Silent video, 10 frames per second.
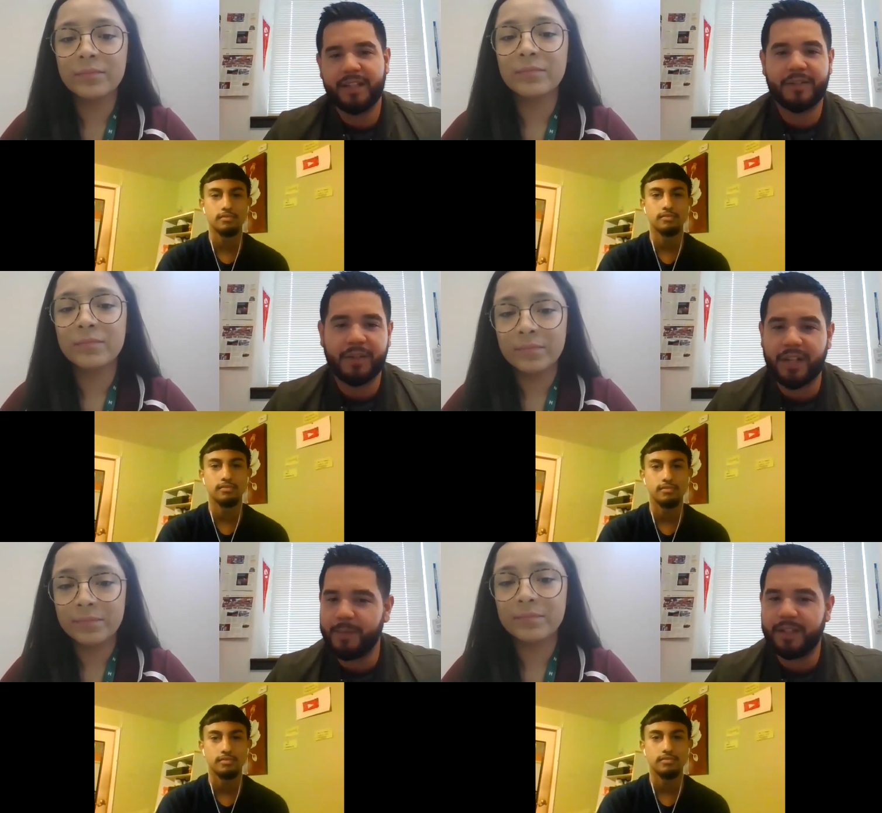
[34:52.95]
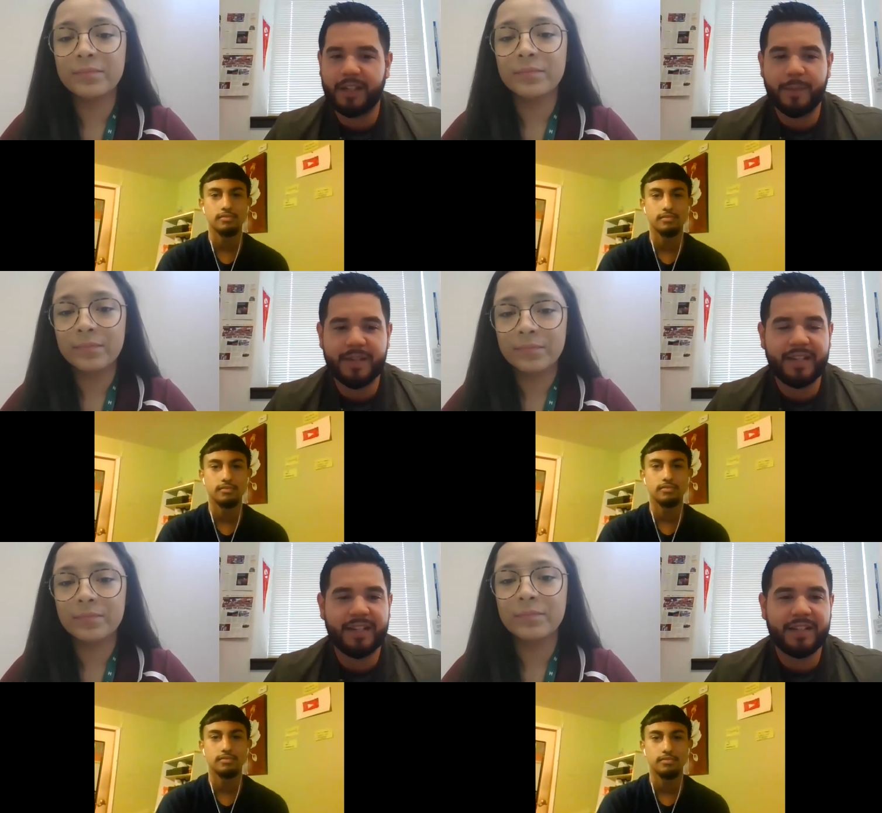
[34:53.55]
Speaker 1: So come and come
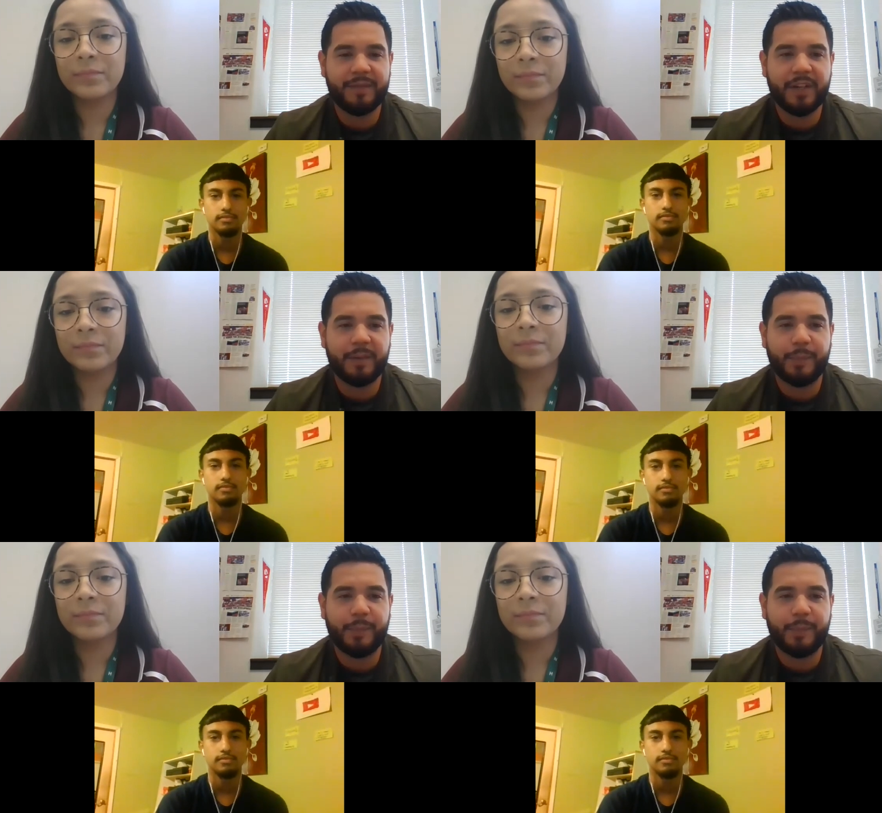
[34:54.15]
and see us if you're in